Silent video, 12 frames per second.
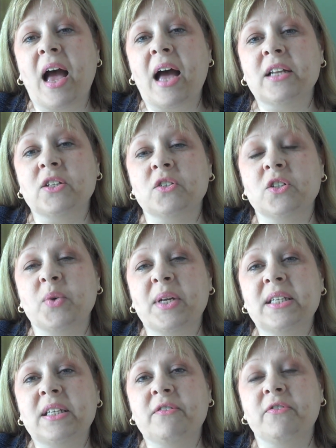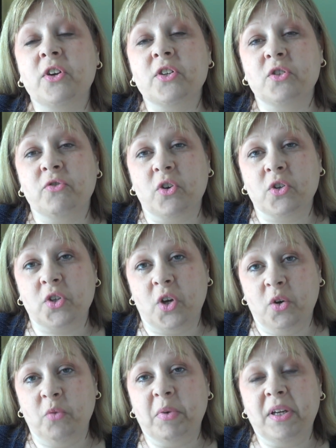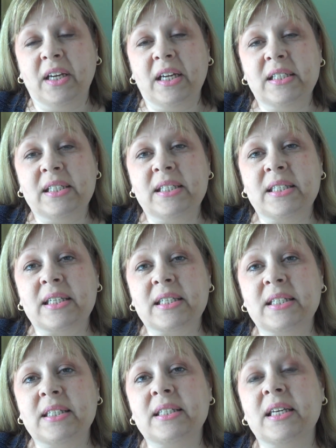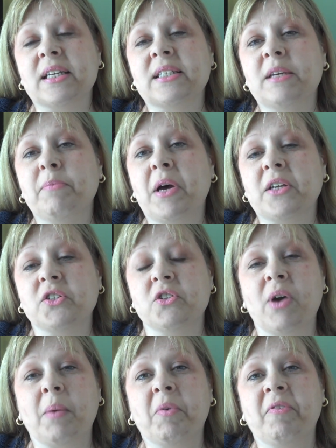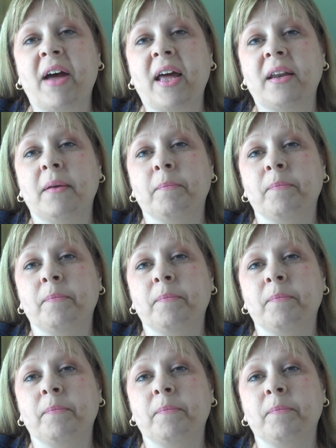And on the 21st of October 1966, he passed through Aberfan.